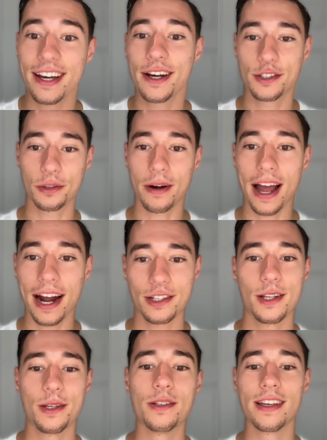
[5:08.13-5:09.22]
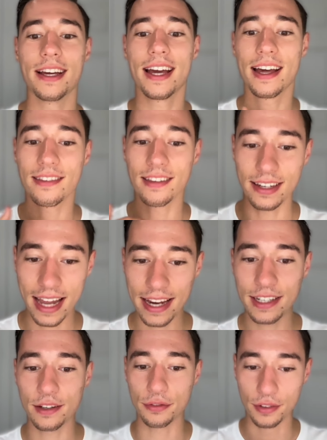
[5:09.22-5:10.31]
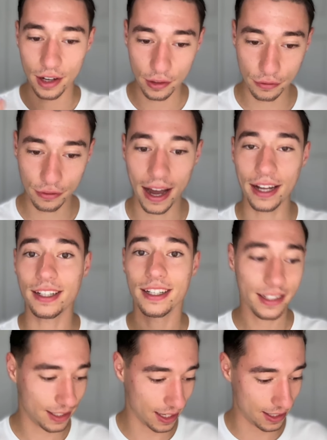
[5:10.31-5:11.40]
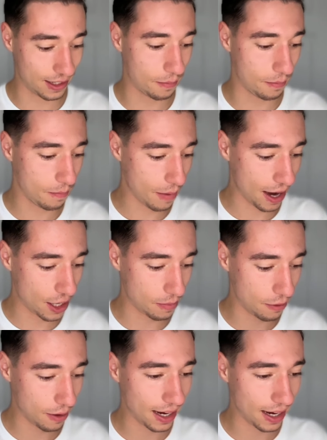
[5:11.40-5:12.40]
So we're actually using the native file system management, right?